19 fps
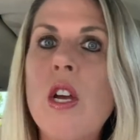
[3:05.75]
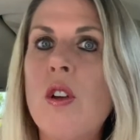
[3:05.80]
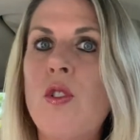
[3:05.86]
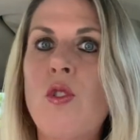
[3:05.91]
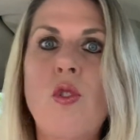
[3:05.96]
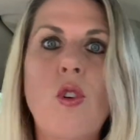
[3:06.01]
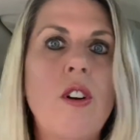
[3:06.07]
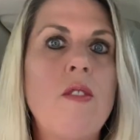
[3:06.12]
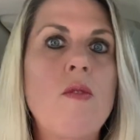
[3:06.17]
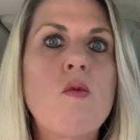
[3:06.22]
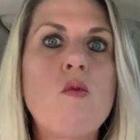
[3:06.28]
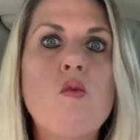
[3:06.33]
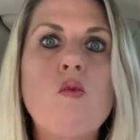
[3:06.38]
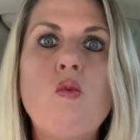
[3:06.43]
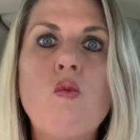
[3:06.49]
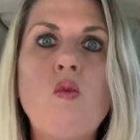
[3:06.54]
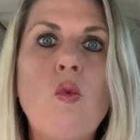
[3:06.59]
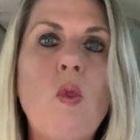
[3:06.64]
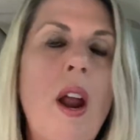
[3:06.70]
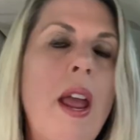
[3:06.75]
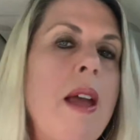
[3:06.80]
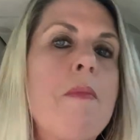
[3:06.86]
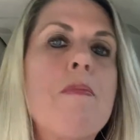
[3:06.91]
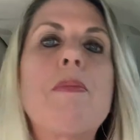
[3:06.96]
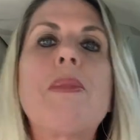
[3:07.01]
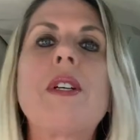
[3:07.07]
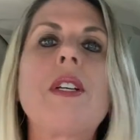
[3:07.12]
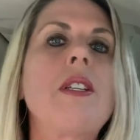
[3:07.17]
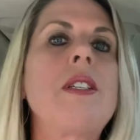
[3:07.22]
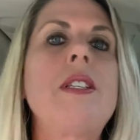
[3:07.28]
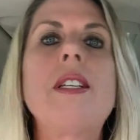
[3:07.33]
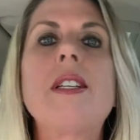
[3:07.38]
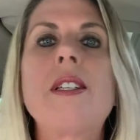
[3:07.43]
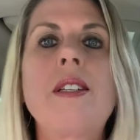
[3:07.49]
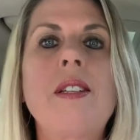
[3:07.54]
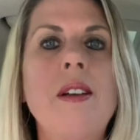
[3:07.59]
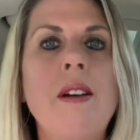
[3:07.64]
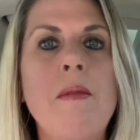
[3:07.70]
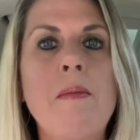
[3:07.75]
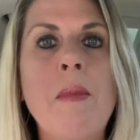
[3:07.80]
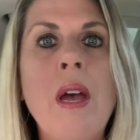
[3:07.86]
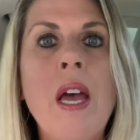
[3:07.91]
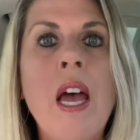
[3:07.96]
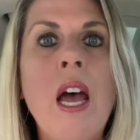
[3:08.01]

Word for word: sort of ramp system.